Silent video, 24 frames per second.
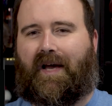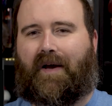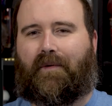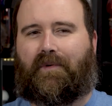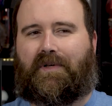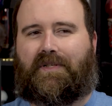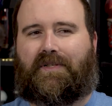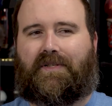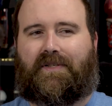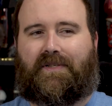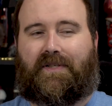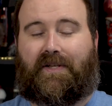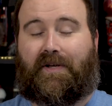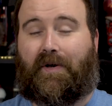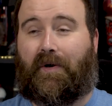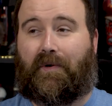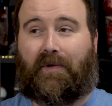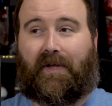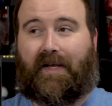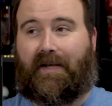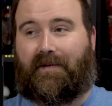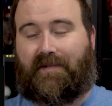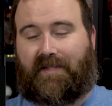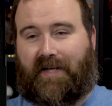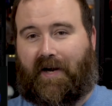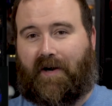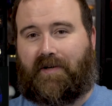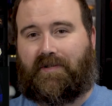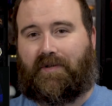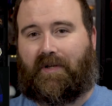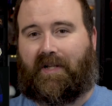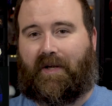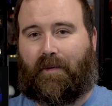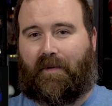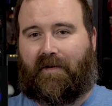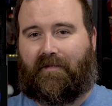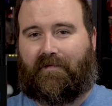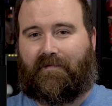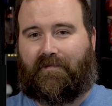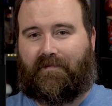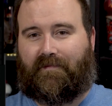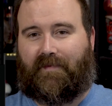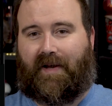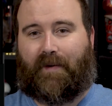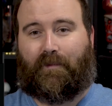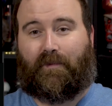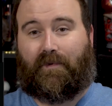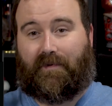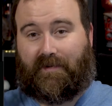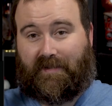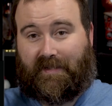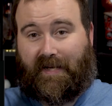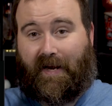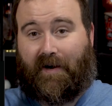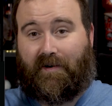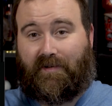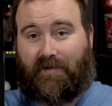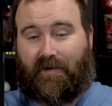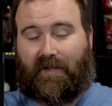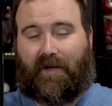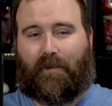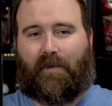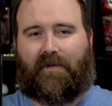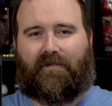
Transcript: which is the only scare zone that